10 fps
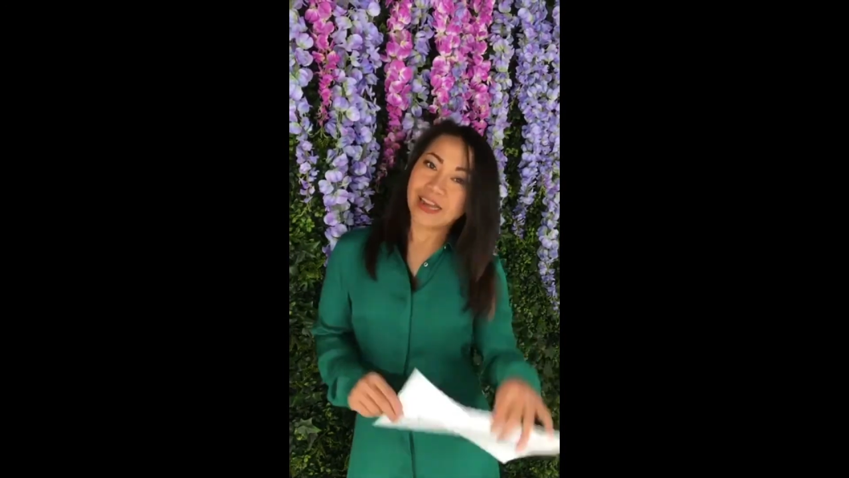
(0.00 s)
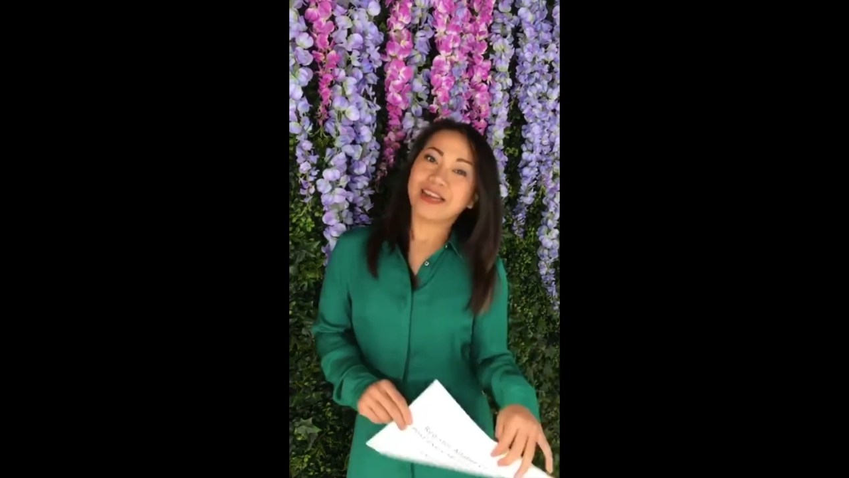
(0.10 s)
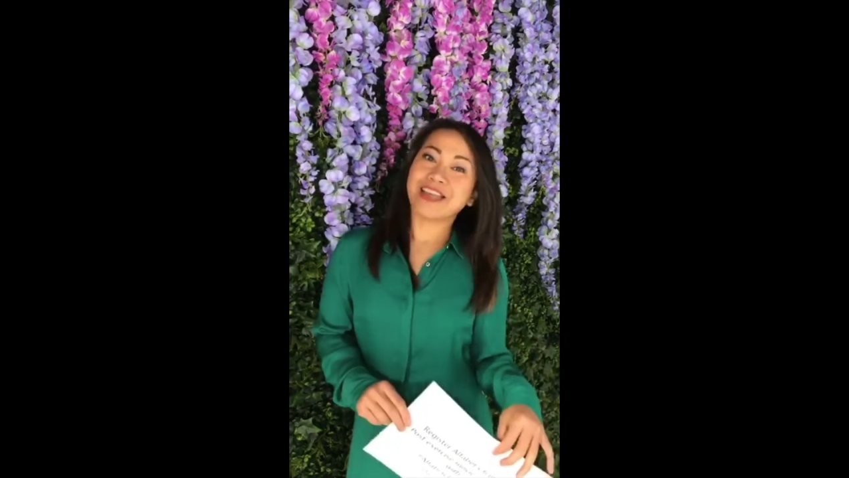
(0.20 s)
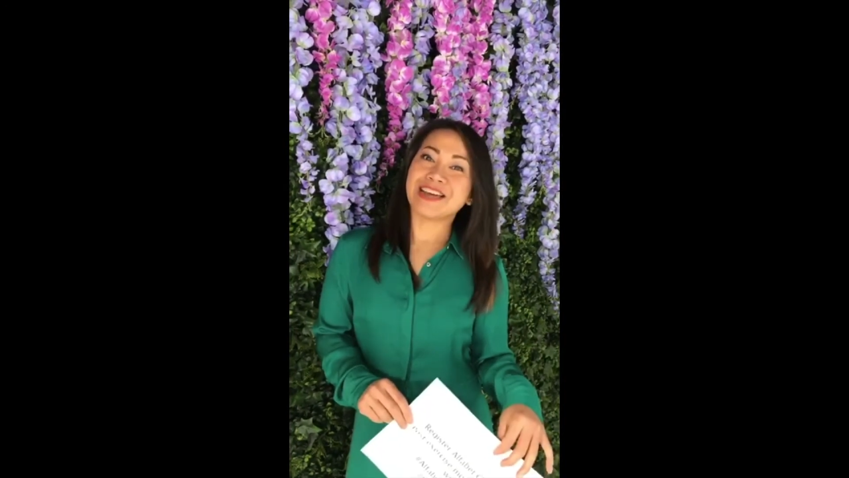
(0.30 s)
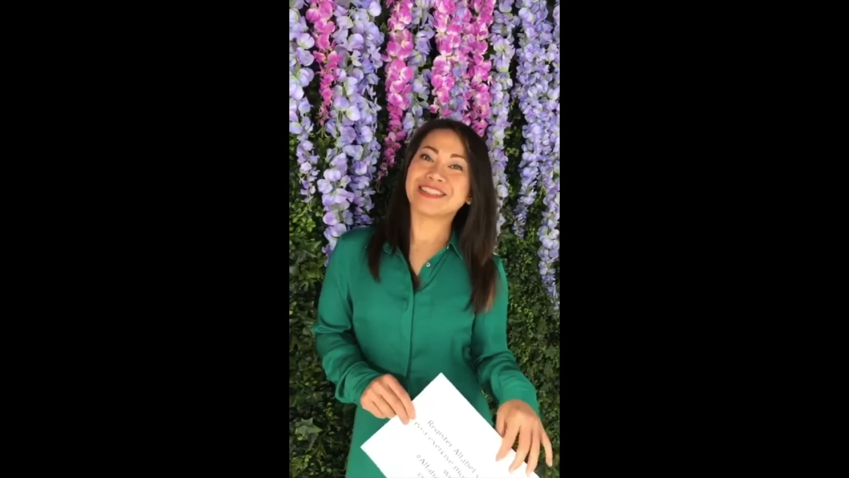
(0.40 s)

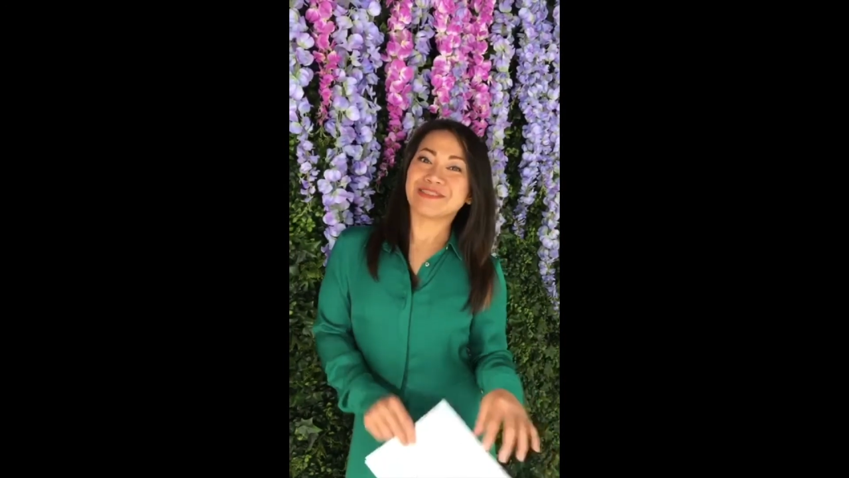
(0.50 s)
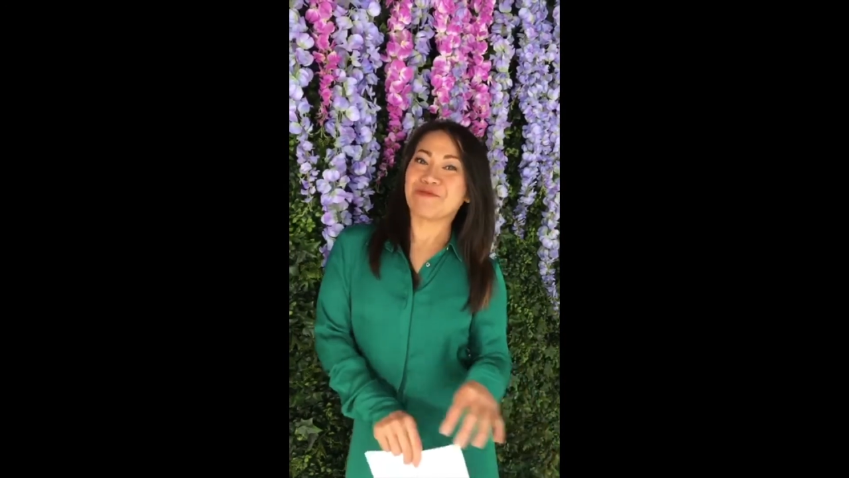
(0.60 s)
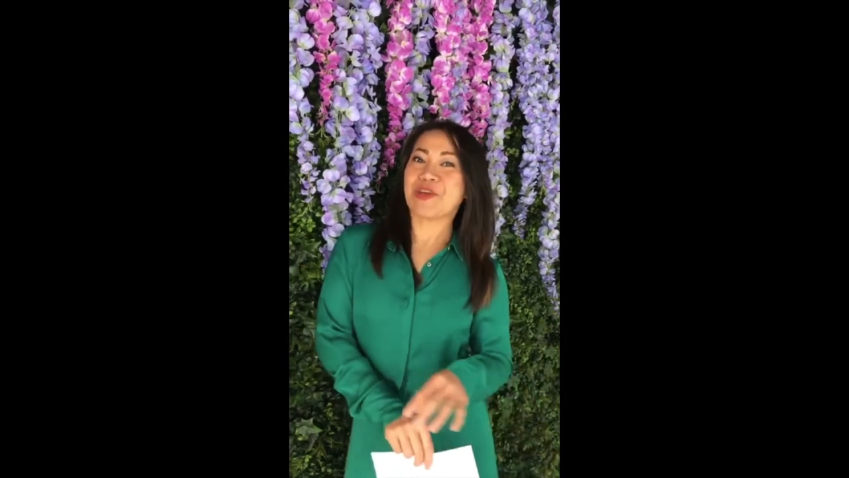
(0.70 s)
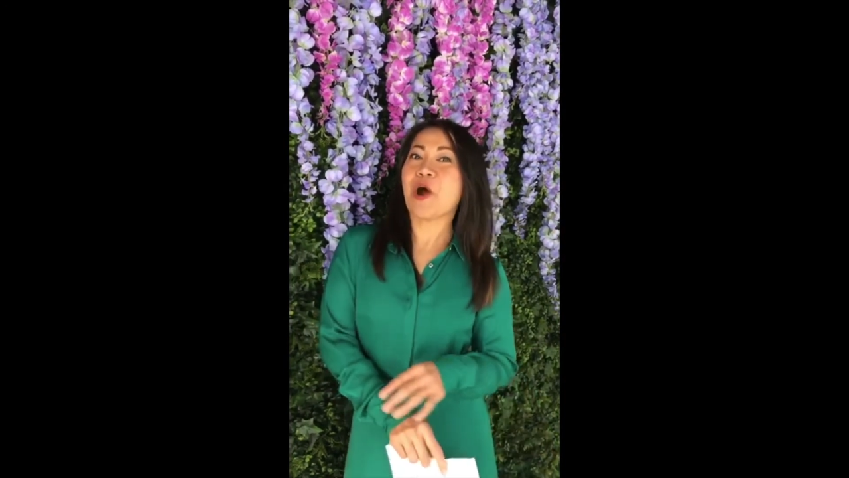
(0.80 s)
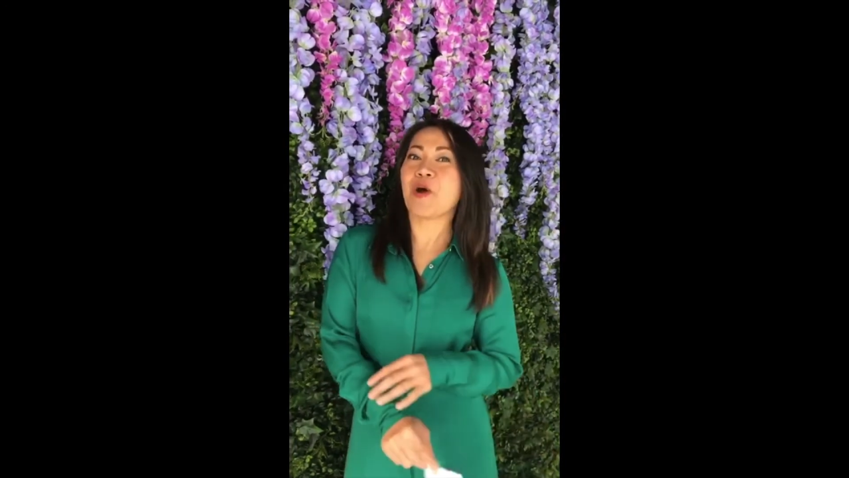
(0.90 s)
Yes,
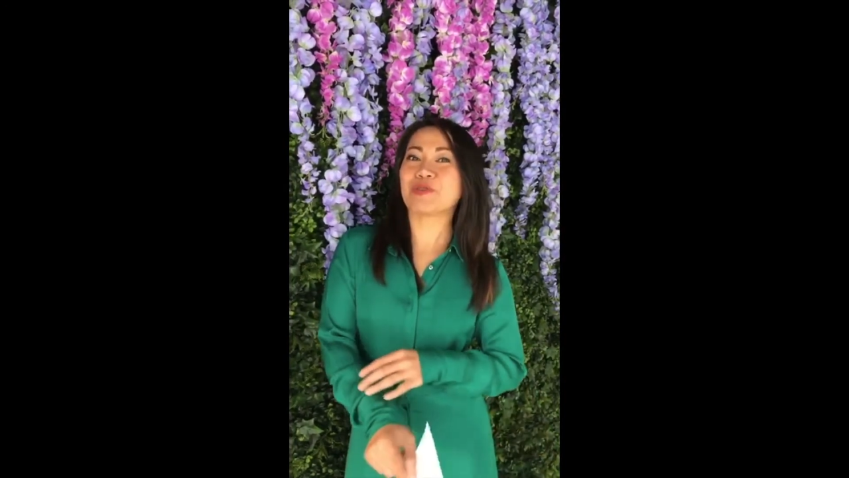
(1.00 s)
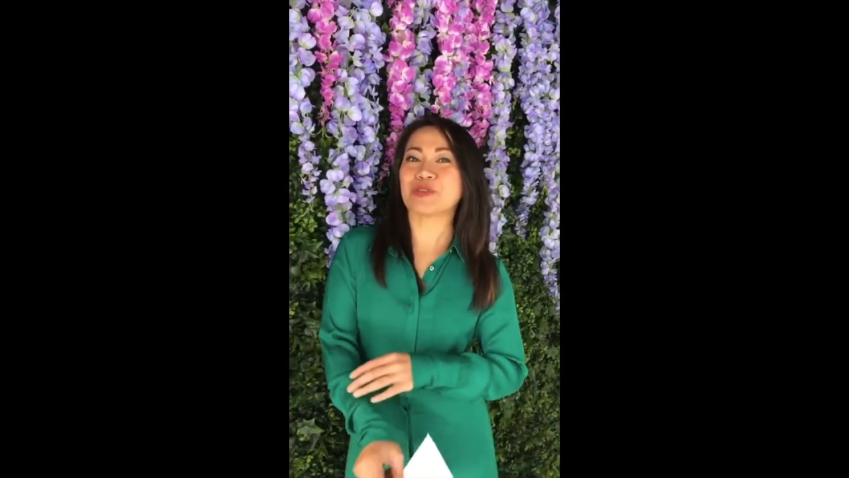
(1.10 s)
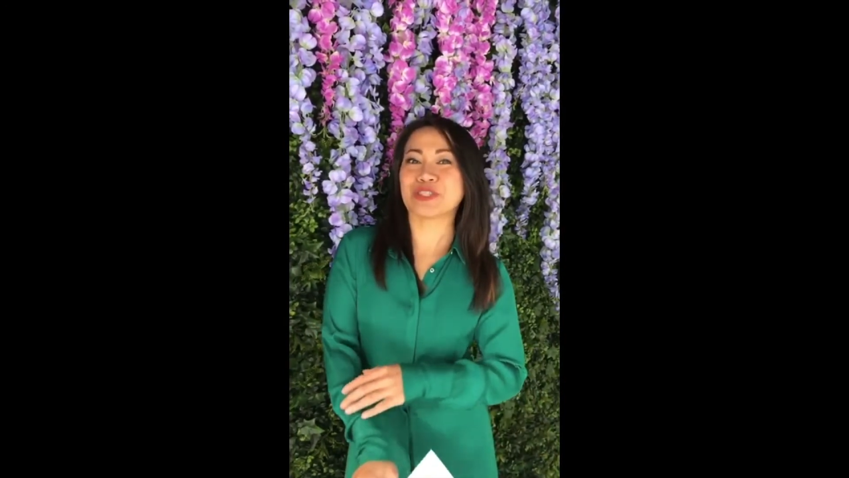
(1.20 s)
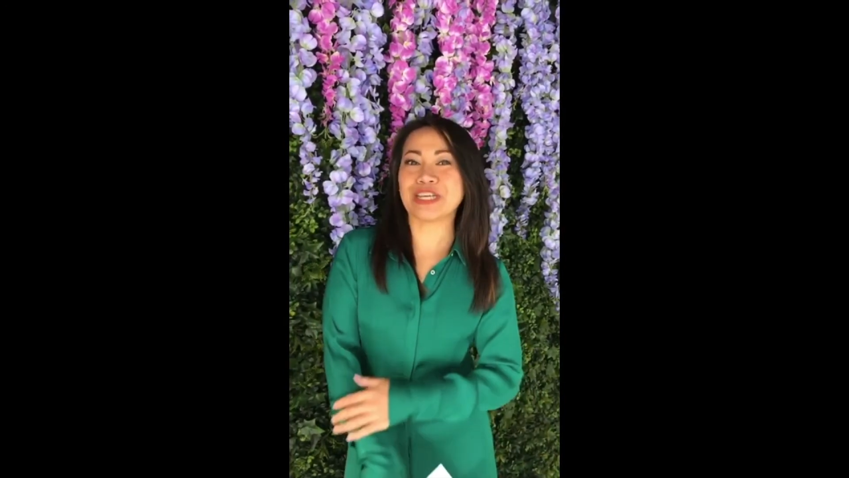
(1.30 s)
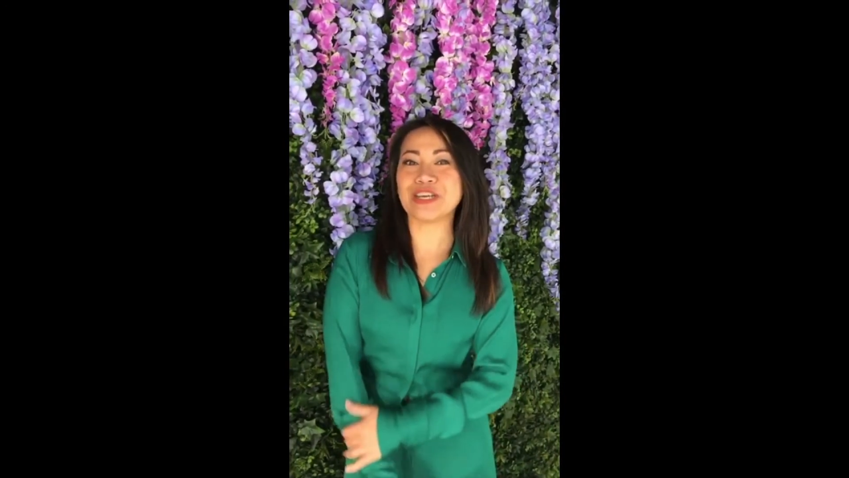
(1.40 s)
we hope to
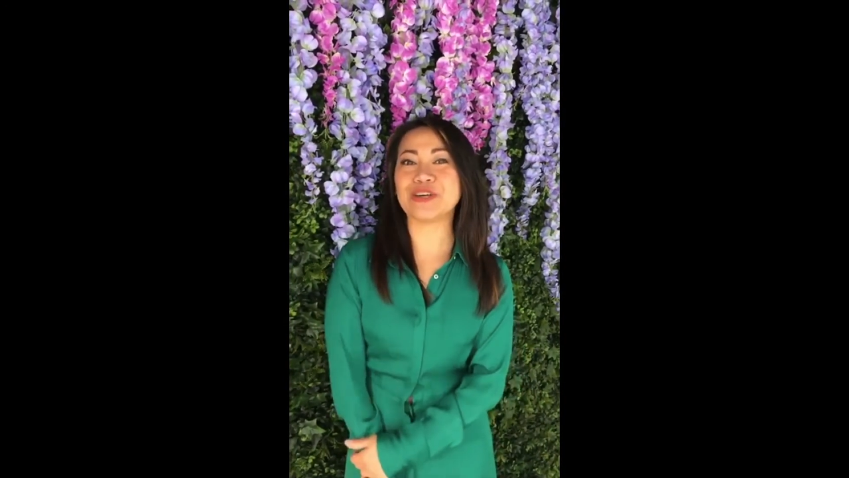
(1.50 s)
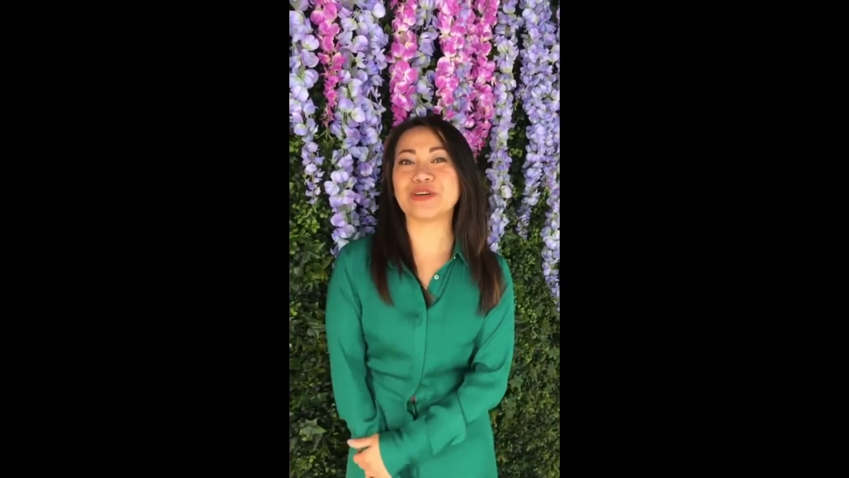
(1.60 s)
see